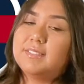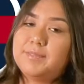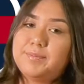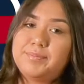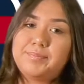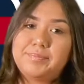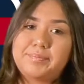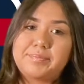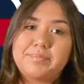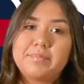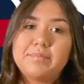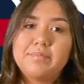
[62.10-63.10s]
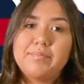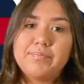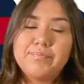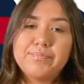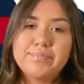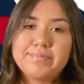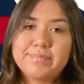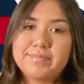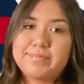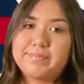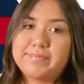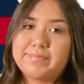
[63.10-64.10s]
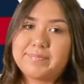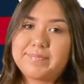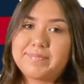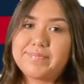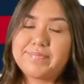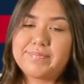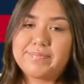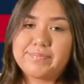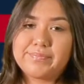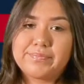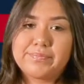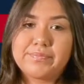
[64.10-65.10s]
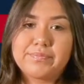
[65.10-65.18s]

No words are spoken by the person on screen.